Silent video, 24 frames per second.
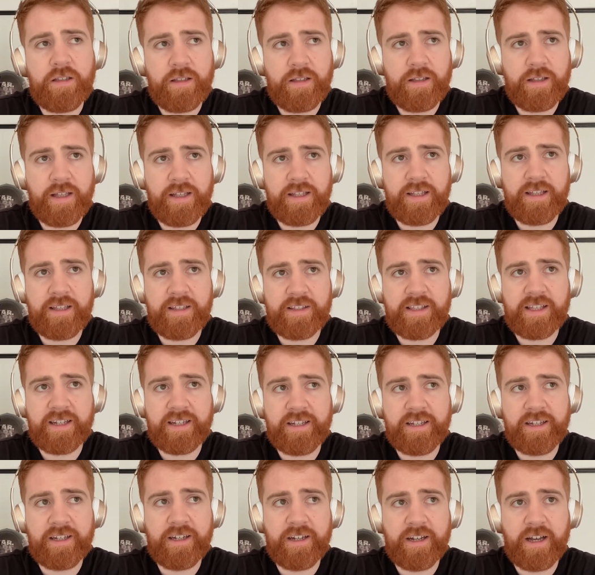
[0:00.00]
it's
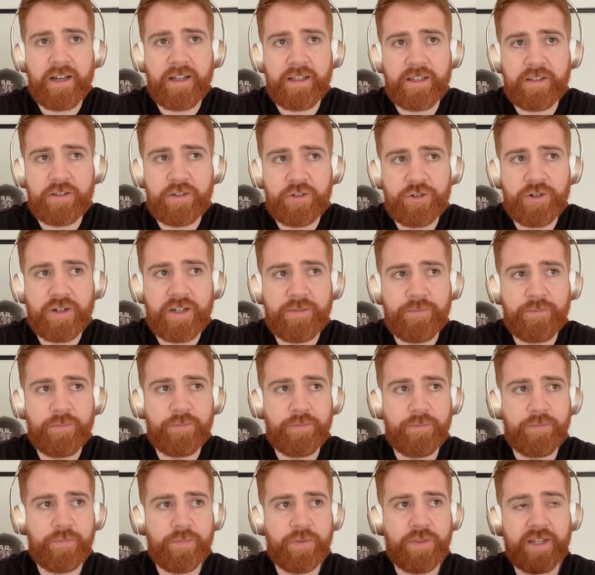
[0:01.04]
like I try and
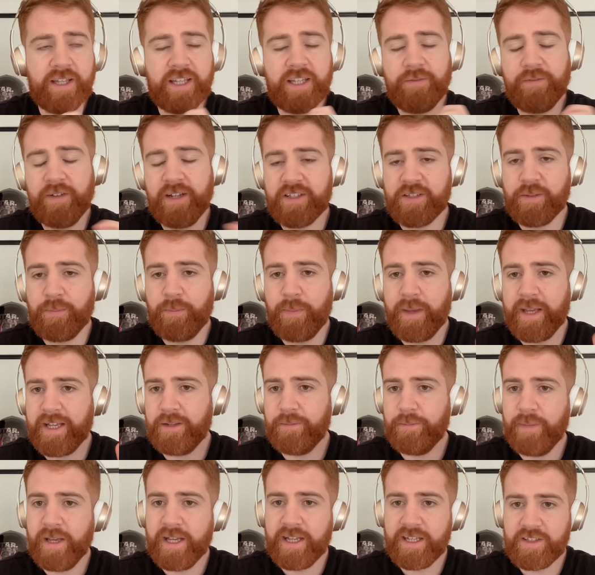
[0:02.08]
think of it as a pick
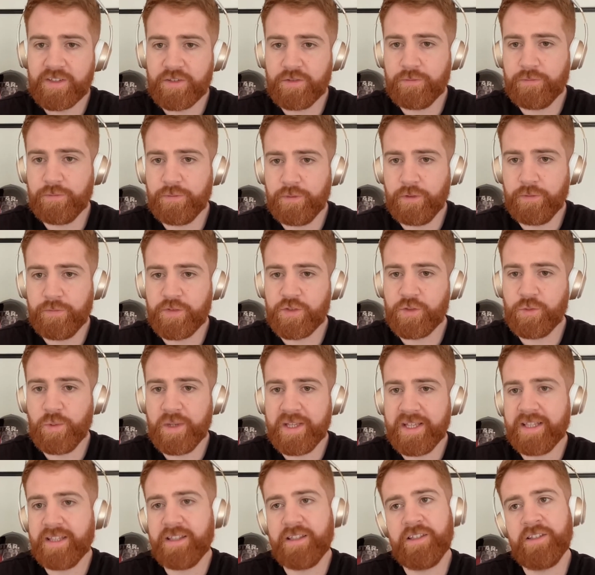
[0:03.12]
and mix of
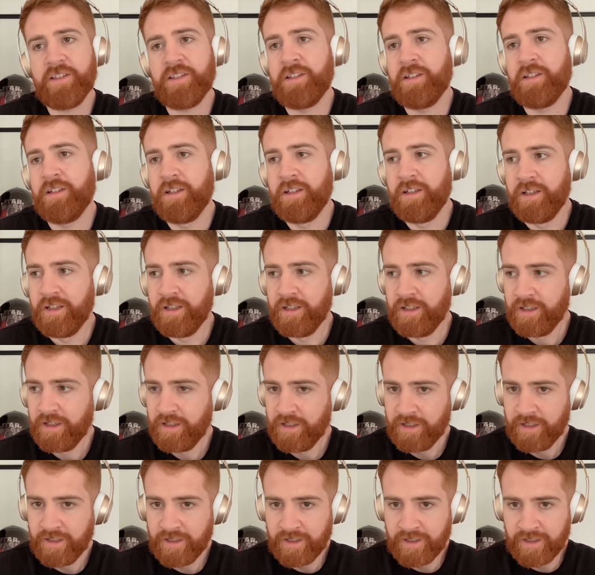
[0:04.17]
sweets.
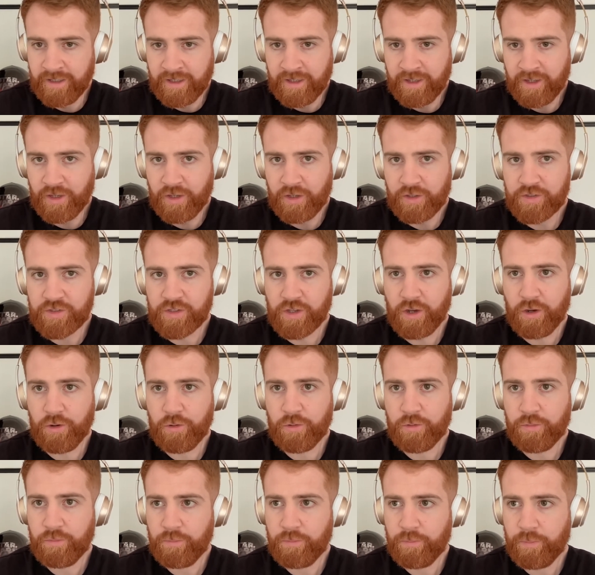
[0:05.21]

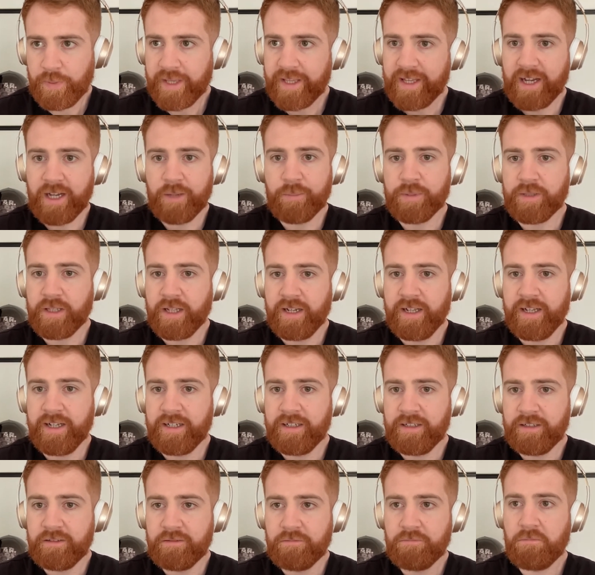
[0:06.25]
So PI
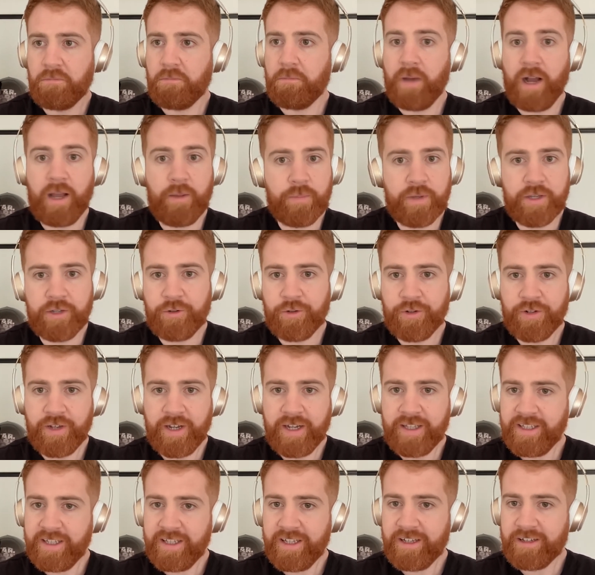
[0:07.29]
planning might be a good
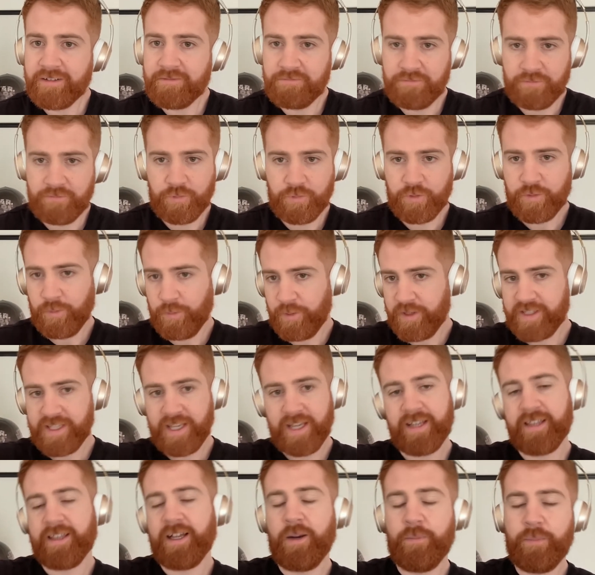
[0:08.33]
idea. We
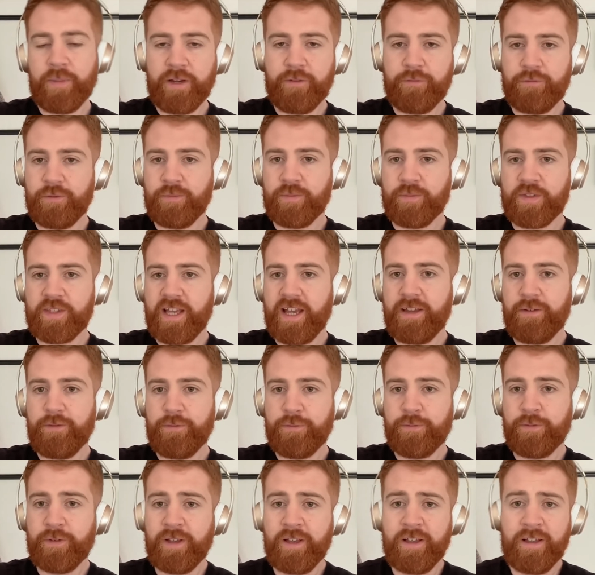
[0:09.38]
take that bit from
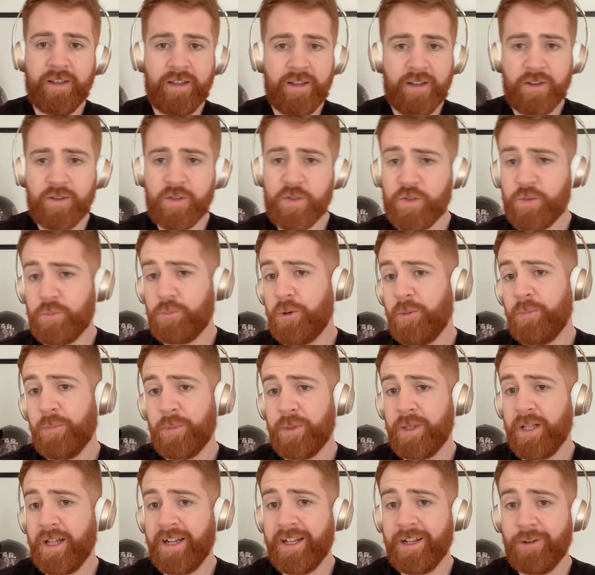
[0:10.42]
SAFe. Sprint
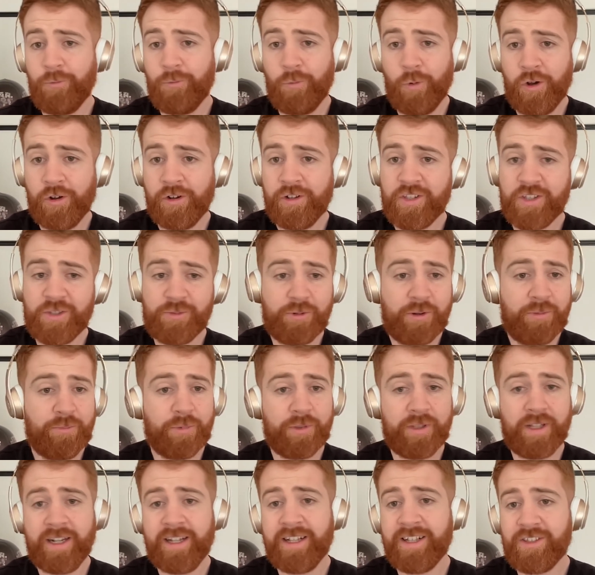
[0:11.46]
planning 1 and sprint
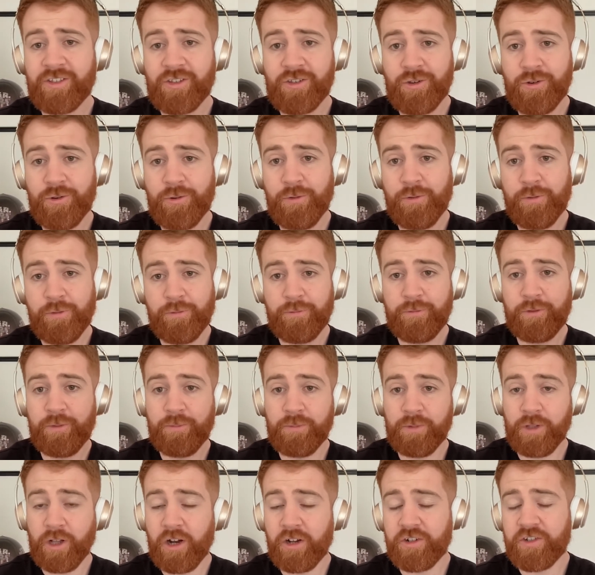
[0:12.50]
planning 2 from
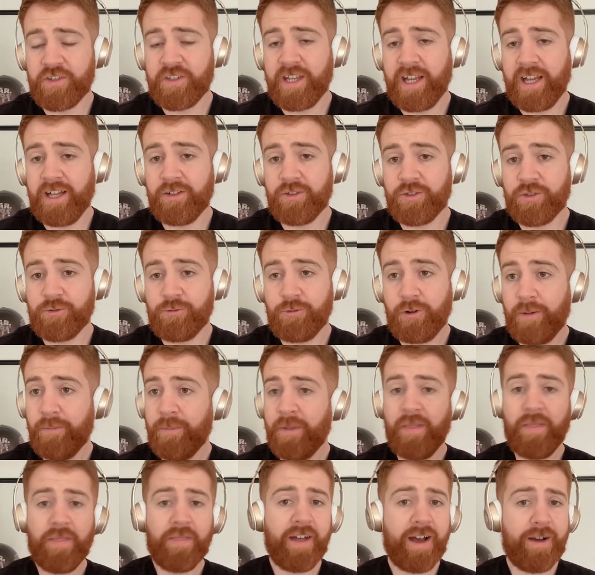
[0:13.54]
large scale Scrum,
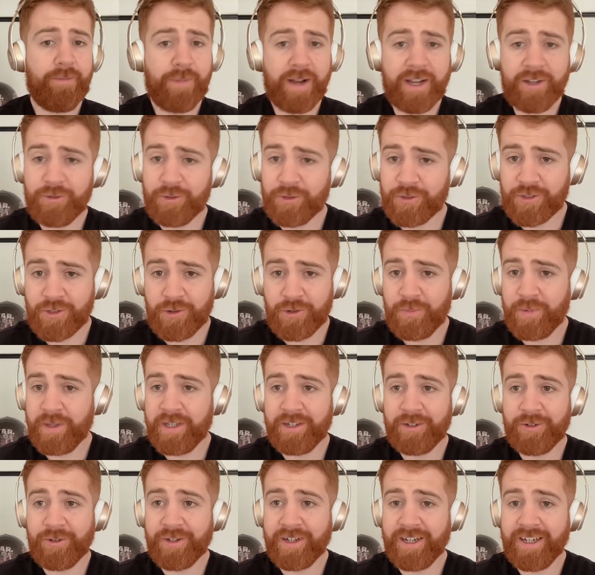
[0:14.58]
that might also be
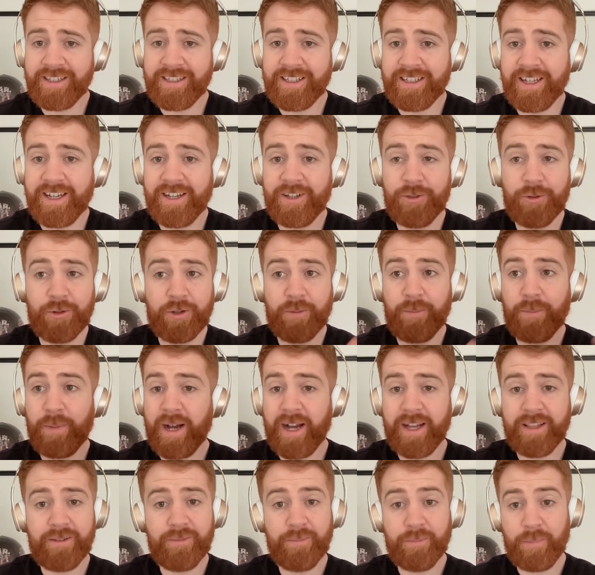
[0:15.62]
a good idea. You
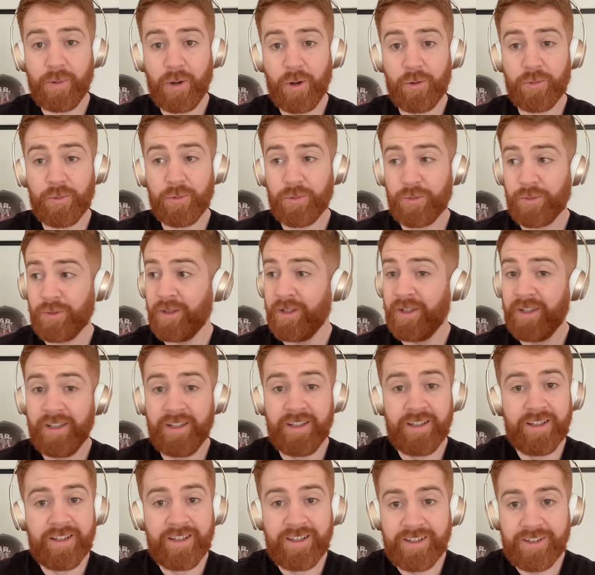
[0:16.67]
combine them both,
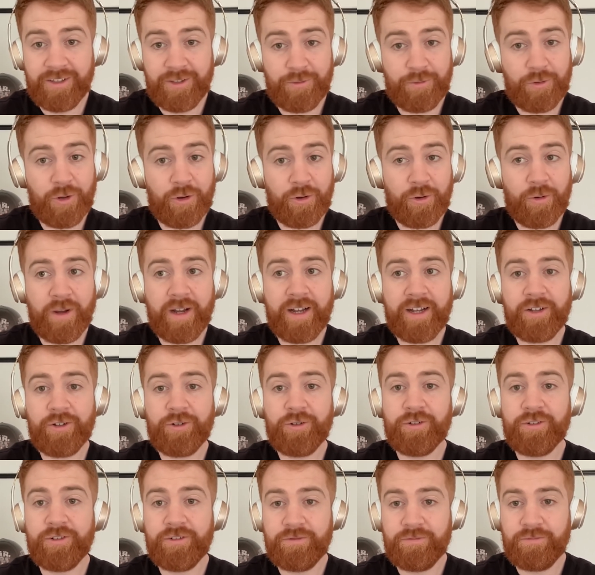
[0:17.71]
you've got quite
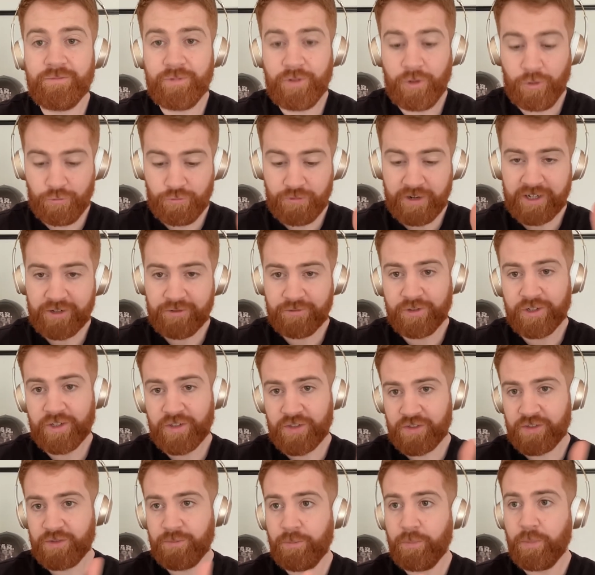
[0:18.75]
a
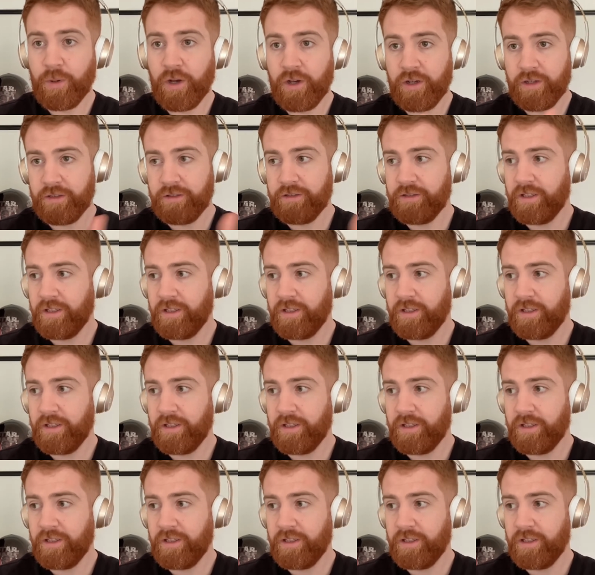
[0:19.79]
rigorous but